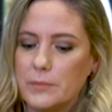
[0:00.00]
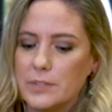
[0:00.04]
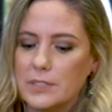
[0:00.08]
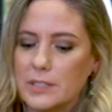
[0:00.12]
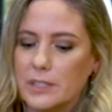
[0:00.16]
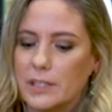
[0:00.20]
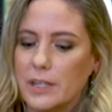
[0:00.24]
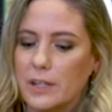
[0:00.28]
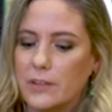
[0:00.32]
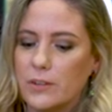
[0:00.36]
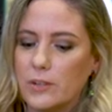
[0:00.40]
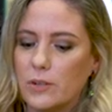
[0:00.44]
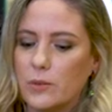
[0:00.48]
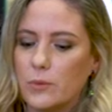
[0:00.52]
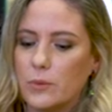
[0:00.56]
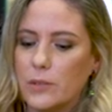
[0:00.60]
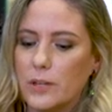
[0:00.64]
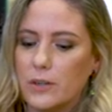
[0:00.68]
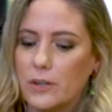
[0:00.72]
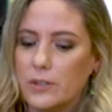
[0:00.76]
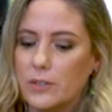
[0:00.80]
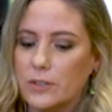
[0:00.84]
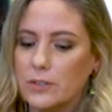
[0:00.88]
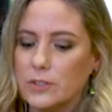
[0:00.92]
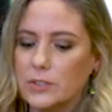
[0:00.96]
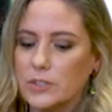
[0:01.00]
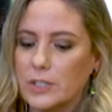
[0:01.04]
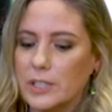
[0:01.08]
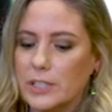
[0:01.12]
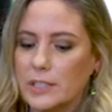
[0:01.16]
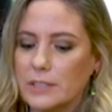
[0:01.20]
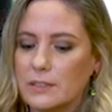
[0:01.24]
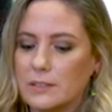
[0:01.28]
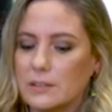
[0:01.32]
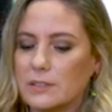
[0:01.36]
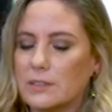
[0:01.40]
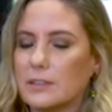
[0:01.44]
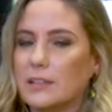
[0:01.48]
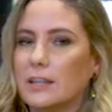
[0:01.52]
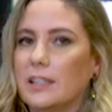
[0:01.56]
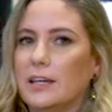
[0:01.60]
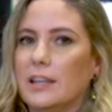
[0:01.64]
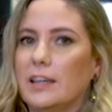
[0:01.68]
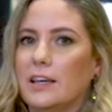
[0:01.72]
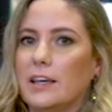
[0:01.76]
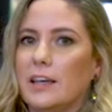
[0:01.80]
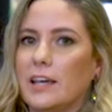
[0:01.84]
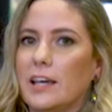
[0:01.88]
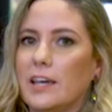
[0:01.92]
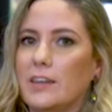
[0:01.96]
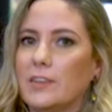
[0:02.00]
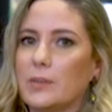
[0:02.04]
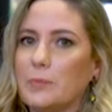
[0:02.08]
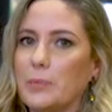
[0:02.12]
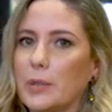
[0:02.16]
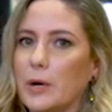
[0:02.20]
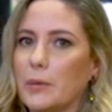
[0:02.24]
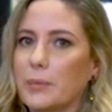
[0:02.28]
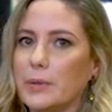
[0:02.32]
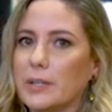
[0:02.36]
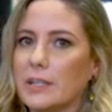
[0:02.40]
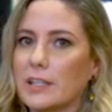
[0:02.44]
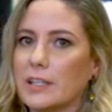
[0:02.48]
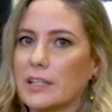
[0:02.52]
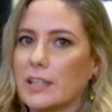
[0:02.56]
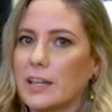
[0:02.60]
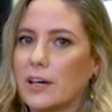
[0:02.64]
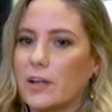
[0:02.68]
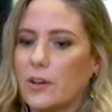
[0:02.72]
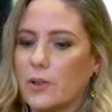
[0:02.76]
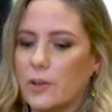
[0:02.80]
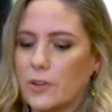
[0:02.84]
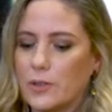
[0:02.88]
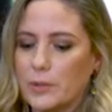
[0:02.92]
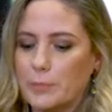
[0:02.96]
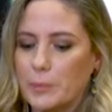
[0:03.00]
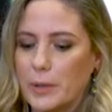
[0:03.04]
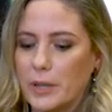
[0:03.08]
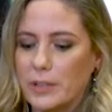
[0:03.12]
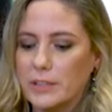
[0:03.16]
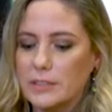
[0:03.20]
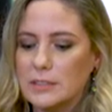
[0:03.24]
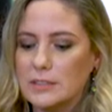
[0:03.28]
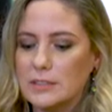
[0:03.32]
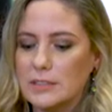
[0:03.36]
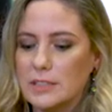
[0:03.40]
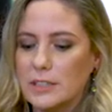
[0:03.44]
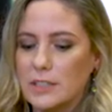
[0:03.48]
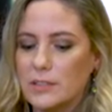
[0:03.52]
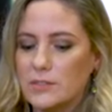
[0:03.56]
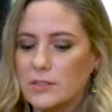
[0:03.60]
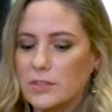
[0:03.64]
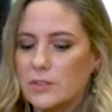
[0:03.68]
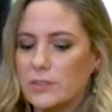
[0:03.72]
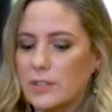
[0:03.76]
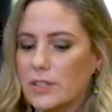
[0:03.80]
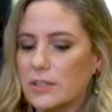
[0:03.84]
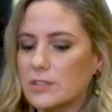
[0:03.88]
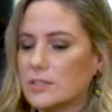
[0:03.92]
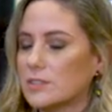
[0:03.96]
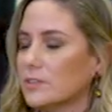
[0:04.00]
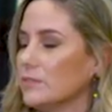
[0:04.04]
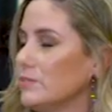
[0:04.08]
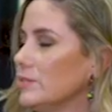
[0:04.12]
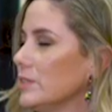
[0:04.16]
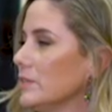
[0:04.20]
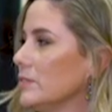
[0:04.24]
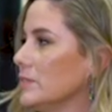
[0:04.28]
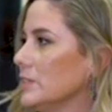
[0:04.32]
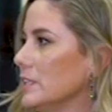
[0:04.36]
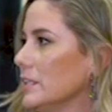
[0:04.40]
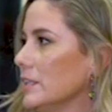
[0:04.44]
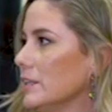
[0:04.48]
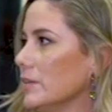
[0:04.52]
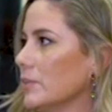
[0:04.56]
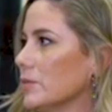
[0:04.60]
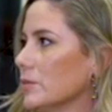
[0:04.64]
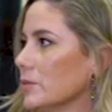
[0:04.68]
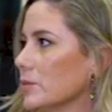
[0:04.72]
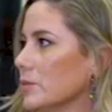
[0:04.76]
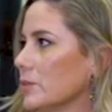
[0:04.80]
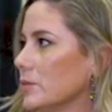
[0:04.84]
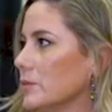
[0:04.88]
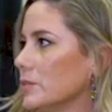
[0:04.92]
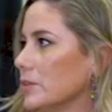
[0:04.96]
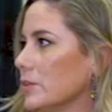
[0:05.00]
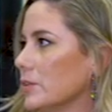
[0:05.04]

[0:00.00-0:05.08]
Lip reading: Together We Are Utrecht, and the public health policy of 2015 through